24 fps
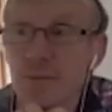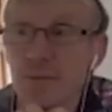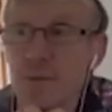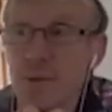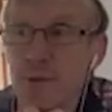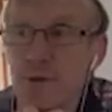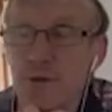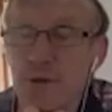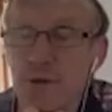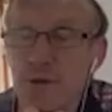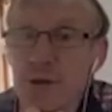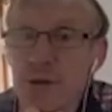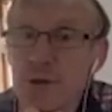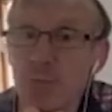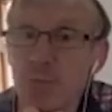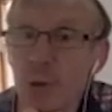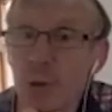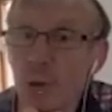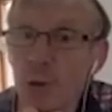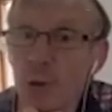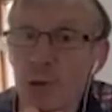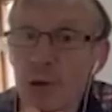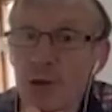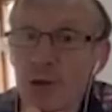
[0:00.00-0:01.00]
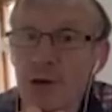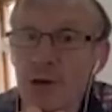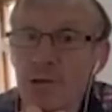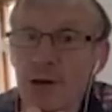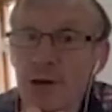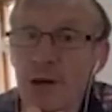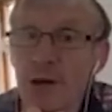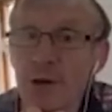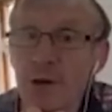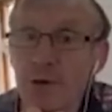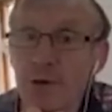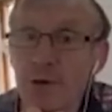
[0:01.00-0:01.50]
sort of explore on their
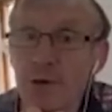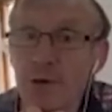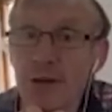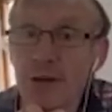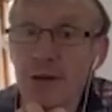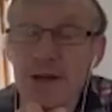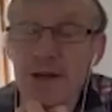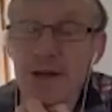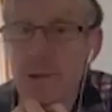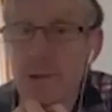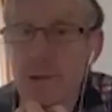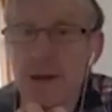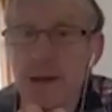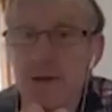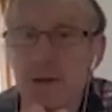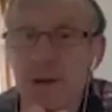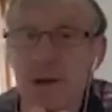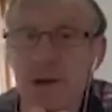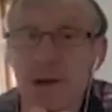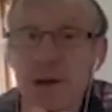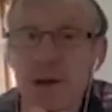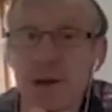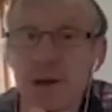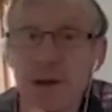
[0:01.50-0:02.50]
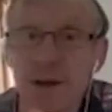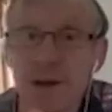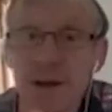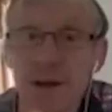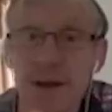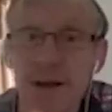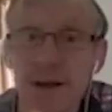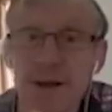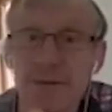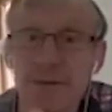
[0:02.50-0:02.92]
own, independent learning,